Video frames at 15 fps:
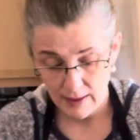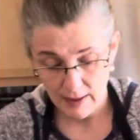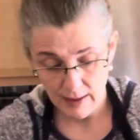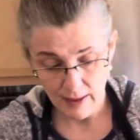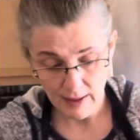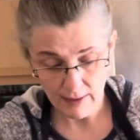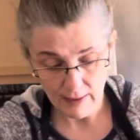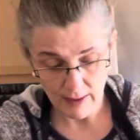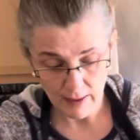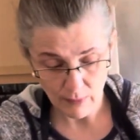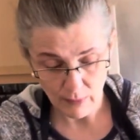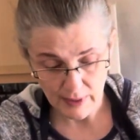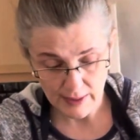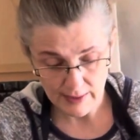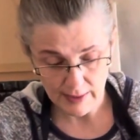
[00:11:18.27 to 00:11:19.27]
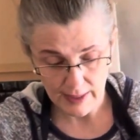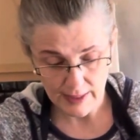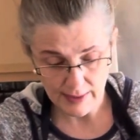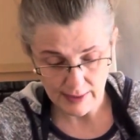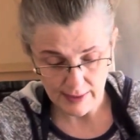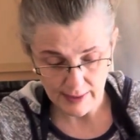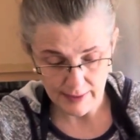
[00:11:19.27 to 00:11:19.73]
and then we
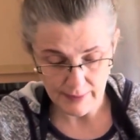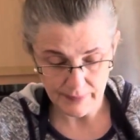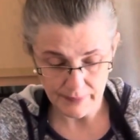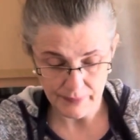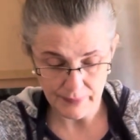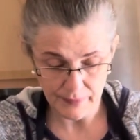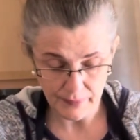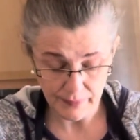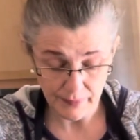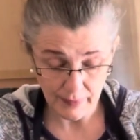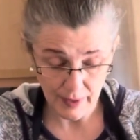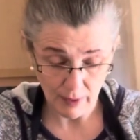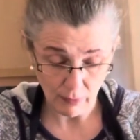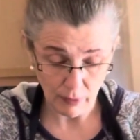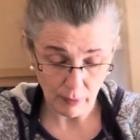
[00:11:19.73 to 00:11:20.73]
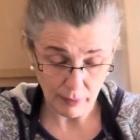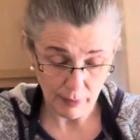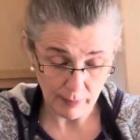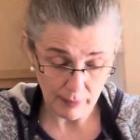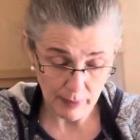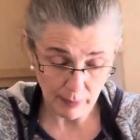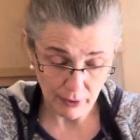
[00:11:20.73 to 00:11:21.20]
slice it. And we'll
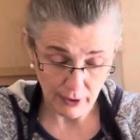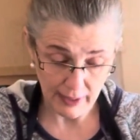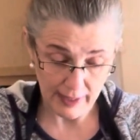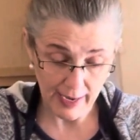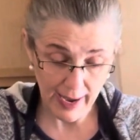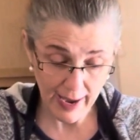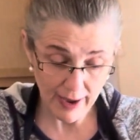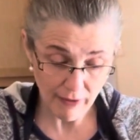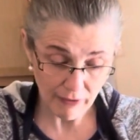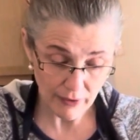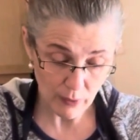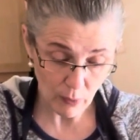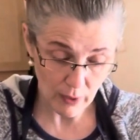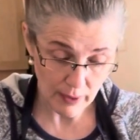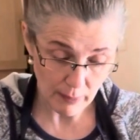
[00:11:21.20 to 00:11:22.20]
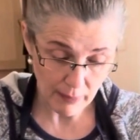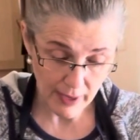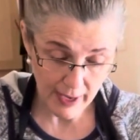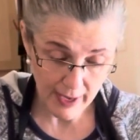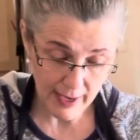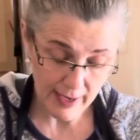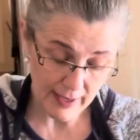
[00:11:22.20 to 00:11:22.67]
be putting half in one
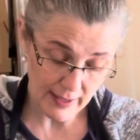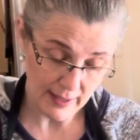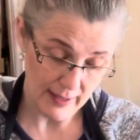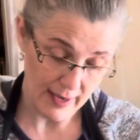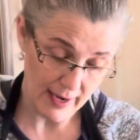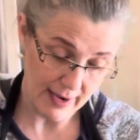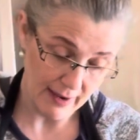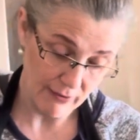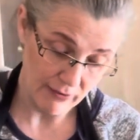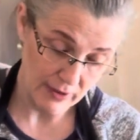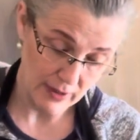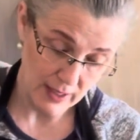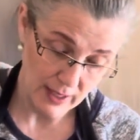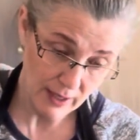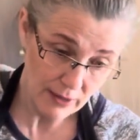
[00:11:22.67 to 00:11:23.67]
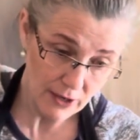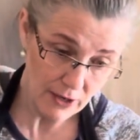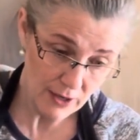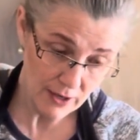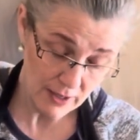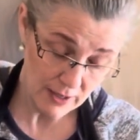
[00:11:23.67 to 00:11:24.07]
bag and half in the other.